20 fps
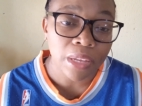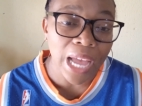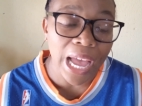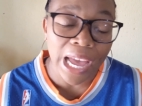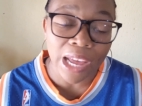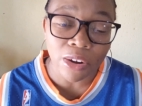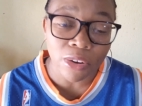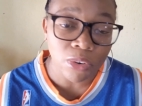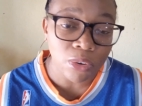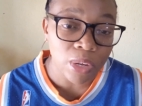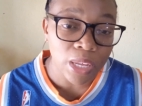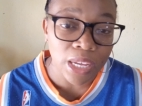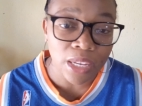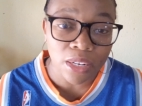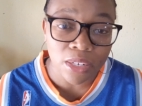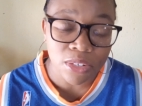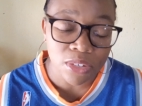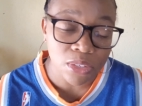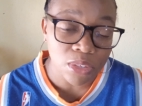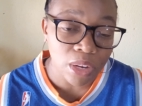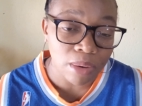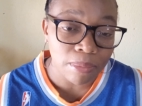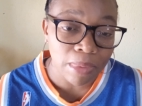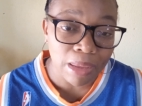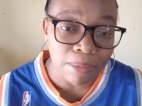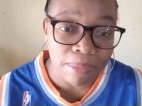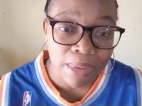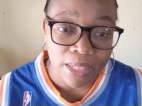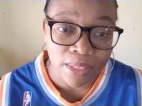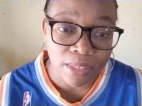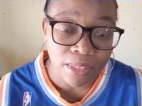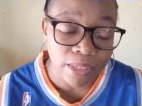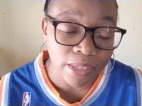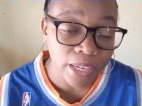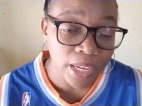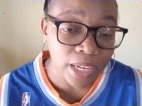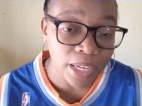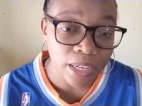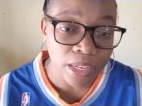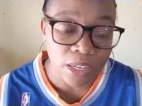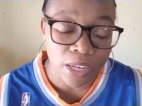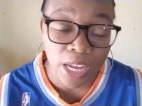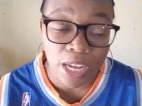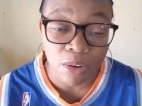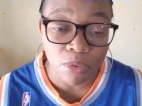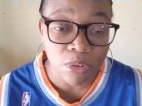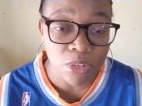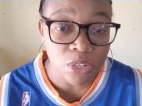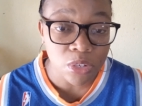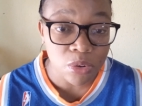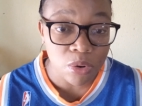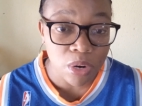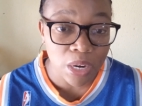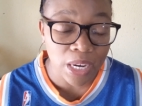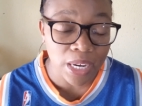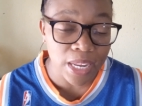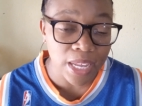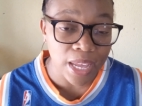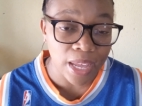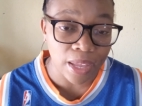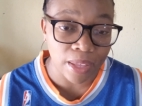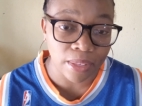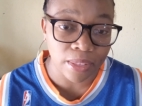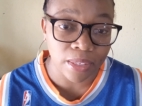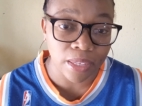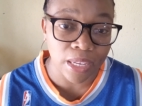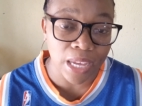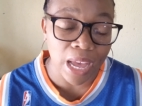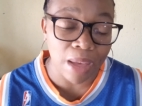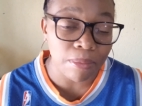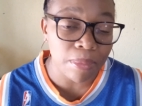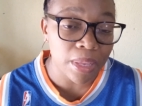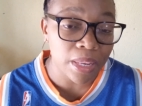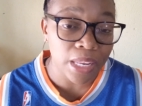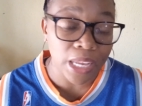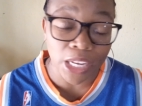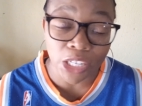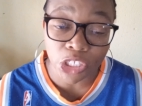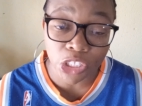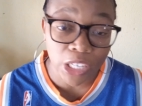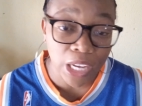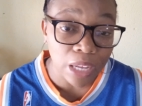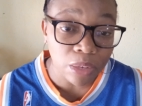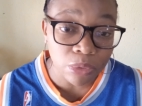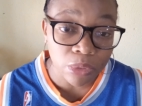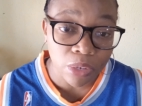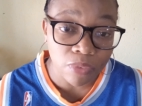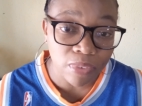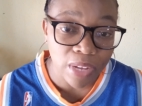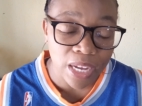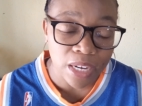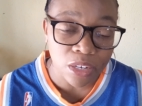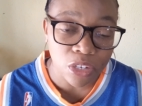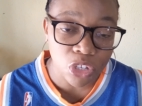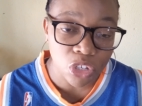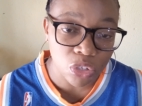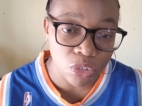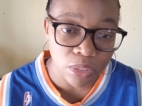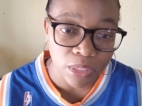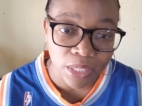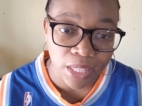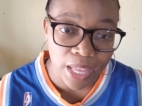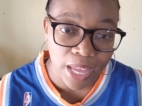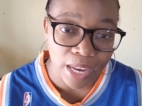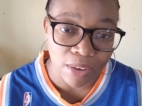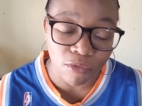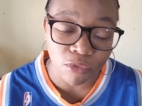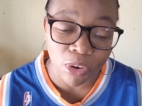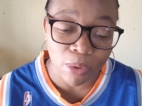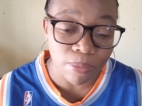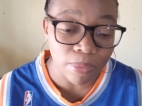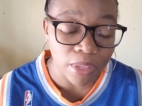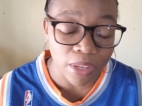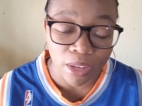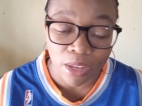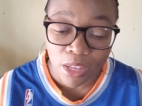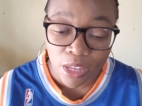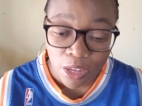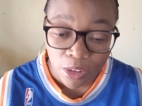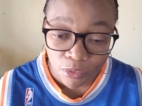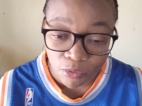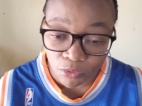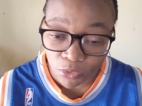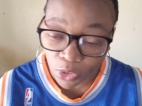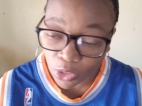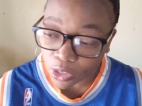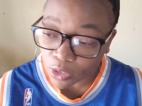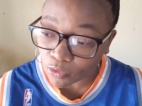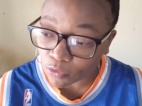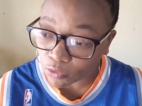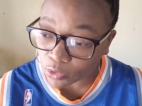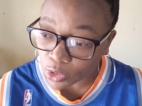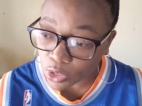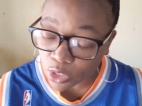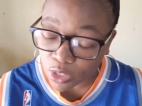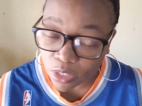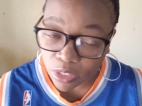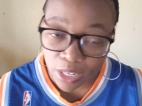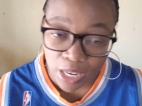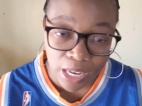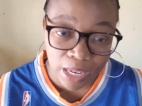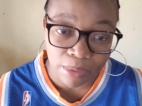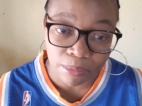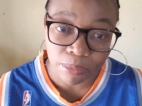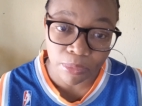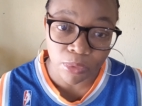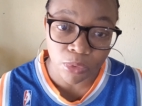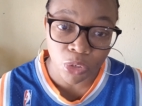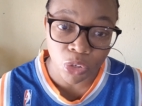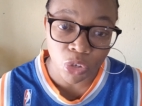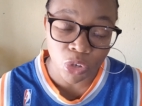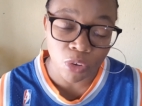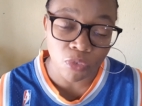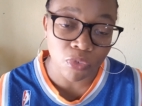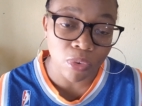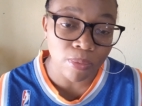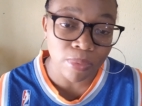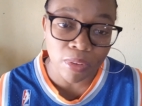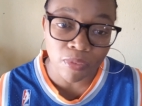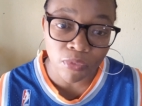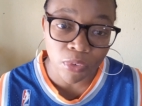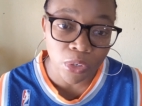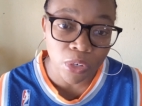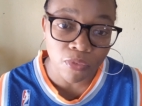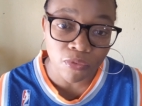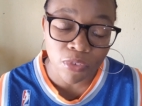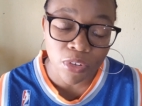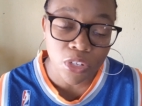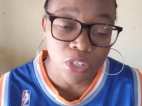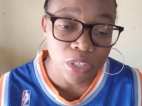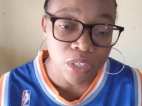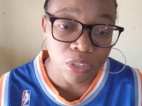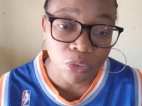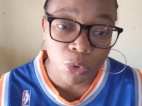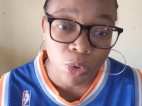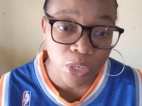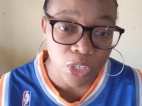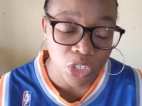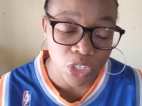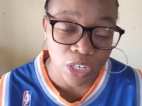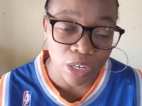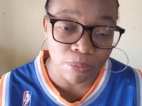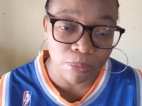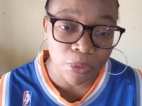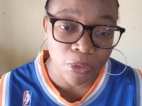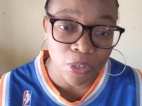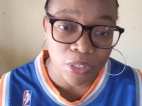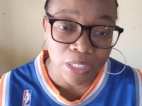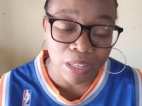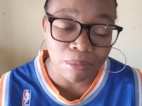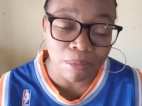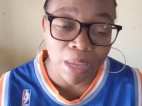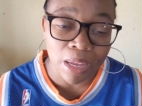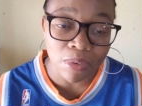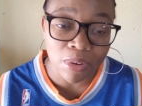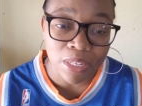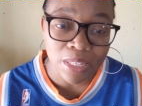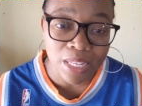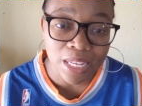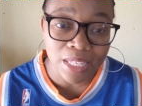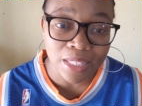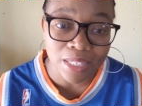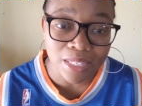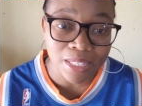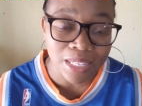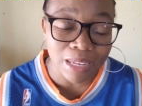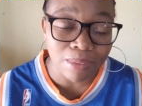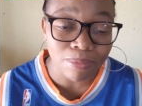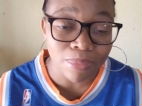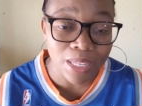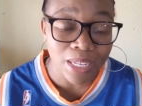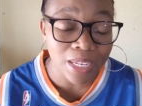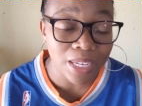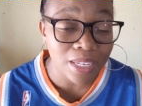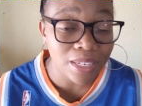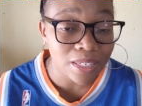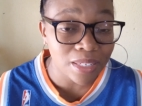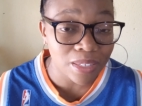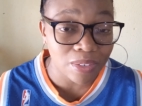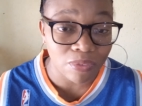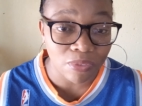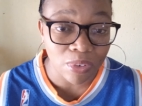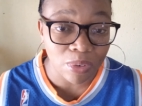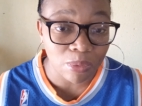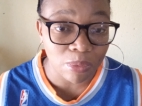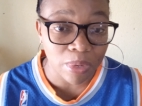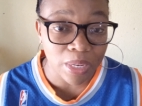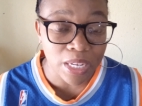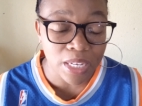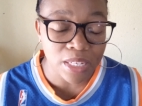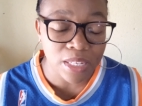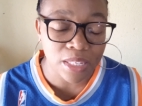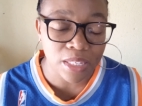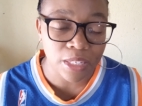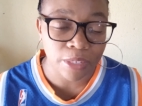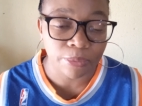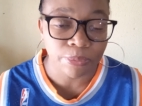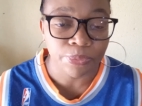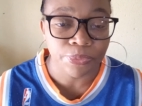I don't know, English is not my mother tongue. It was so clear. I mean, a child would have understood that from the very first time, you know, from the very first question, because the men are saying the same thing in different ways.